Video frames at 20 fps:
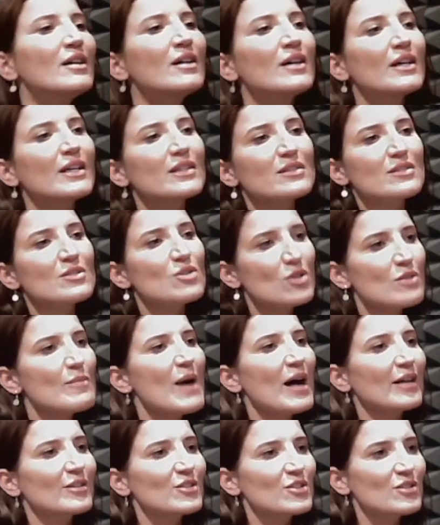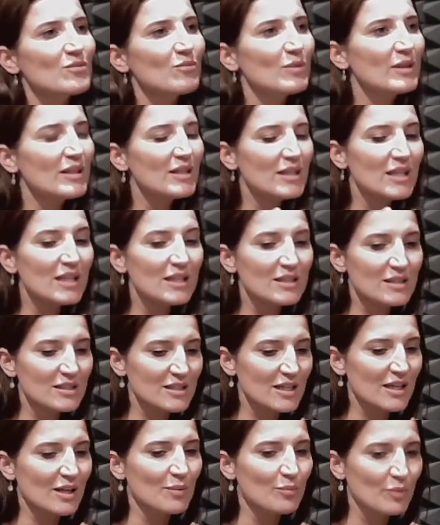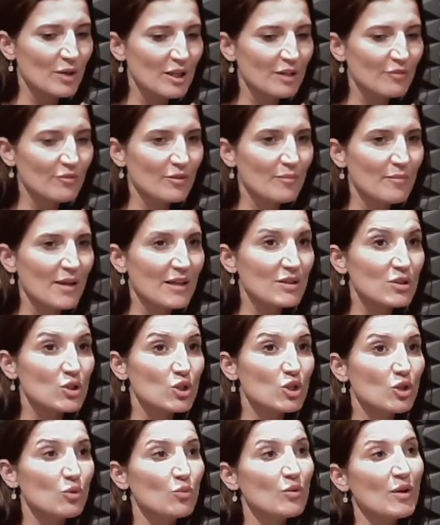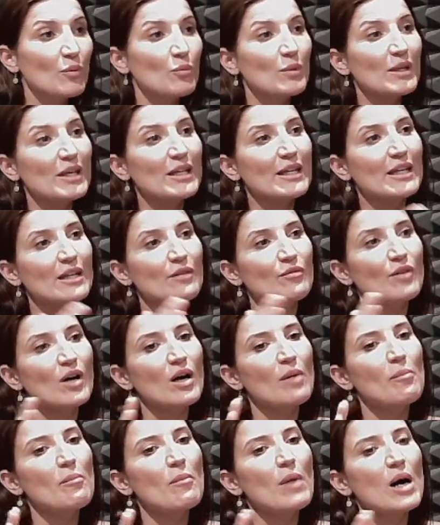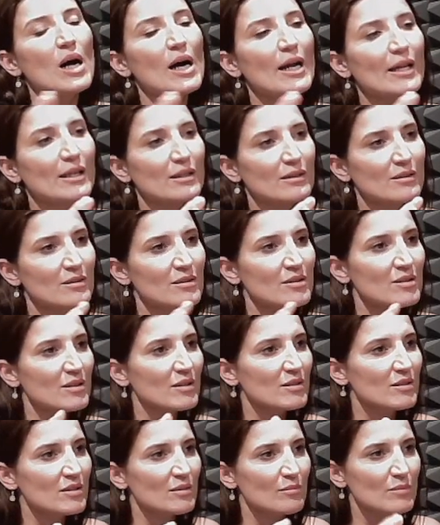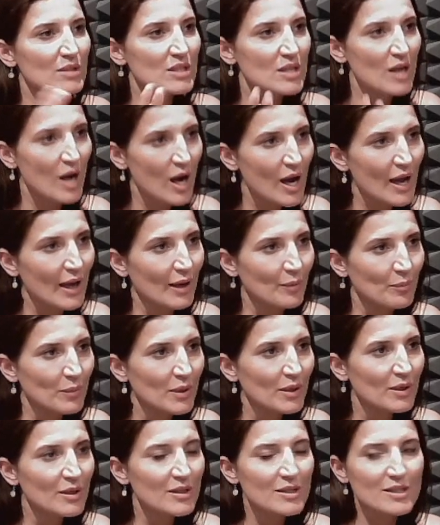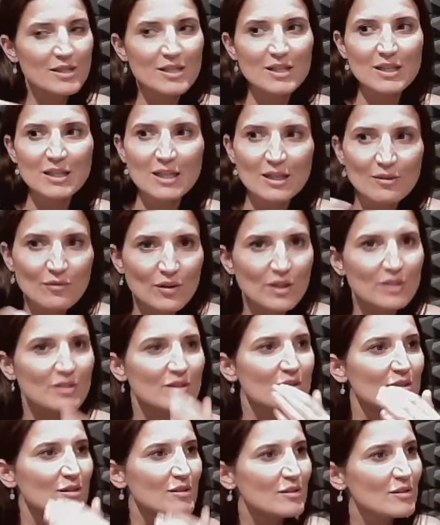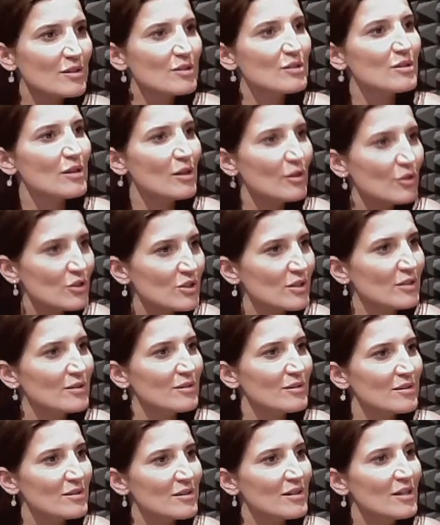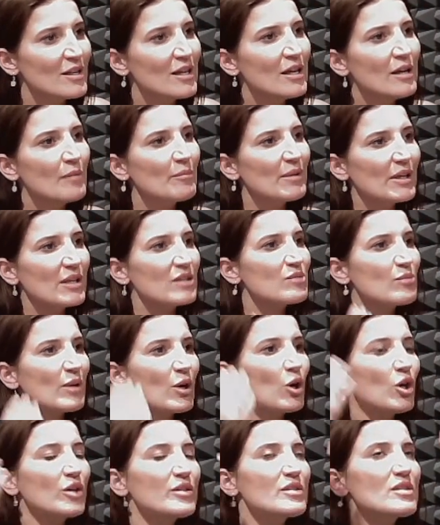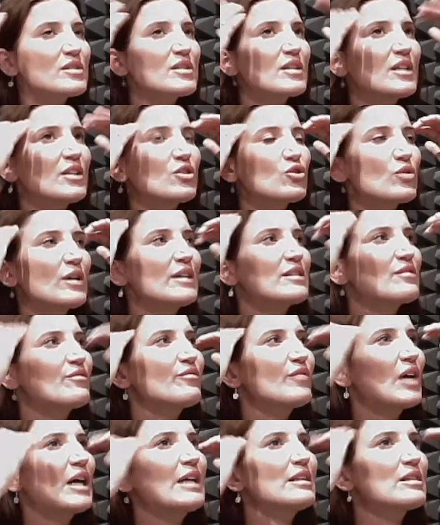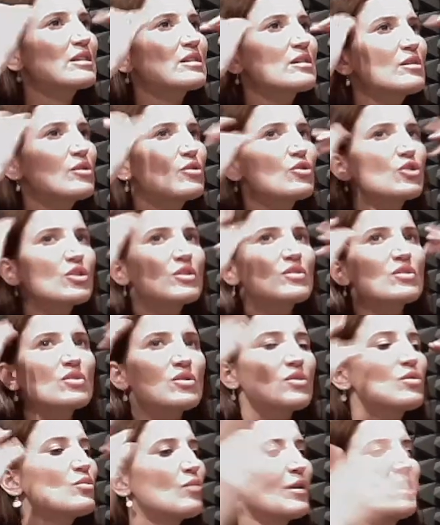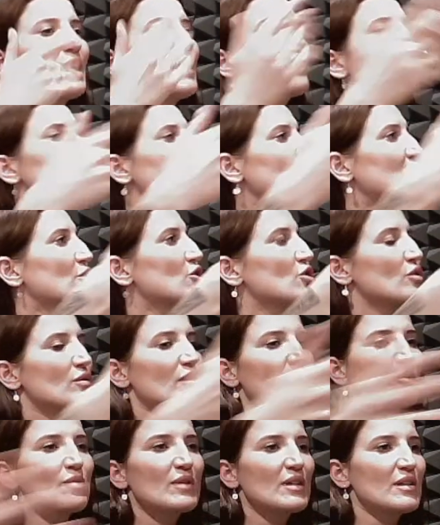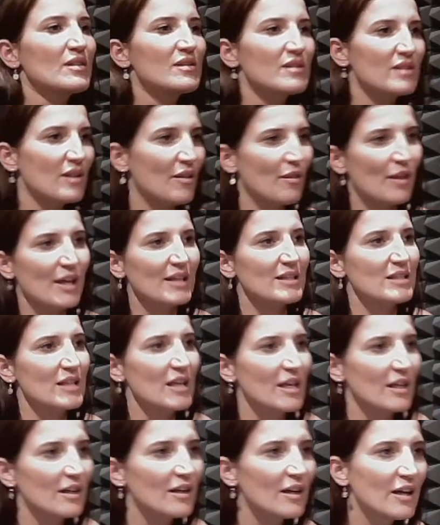it's too much. We need to take a break from that so that we give our mind some time to give us the solutions, because we're constantly trying to find the solutions to whatever issue there is that day.